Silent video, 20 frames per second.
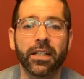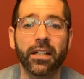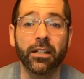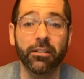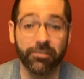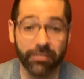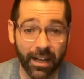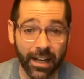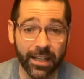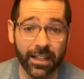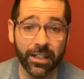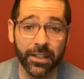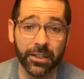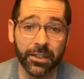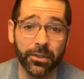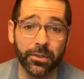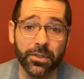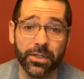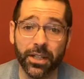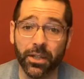Finding you
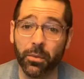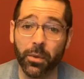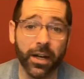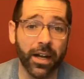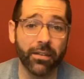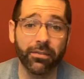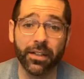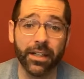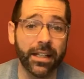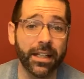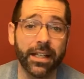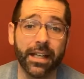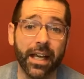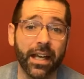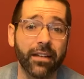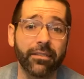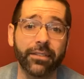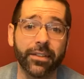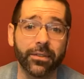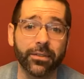using whatever he
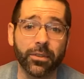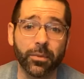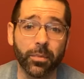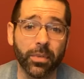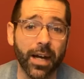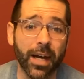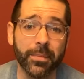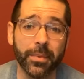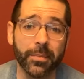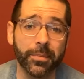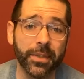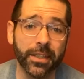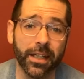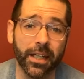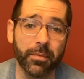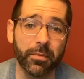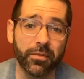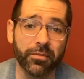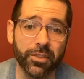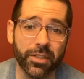gave you to prop up the
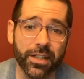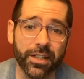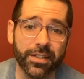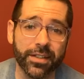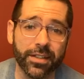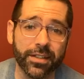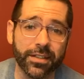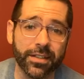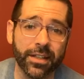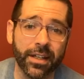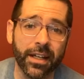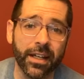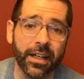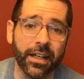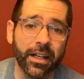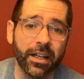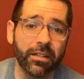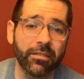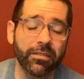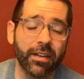name of Jesus,
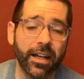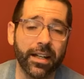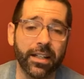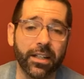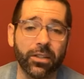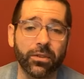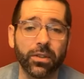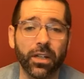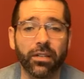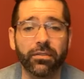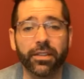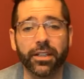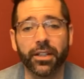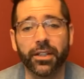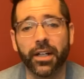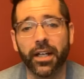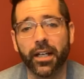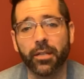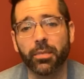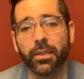finding you loving your
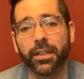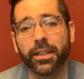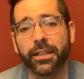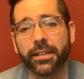neighbor.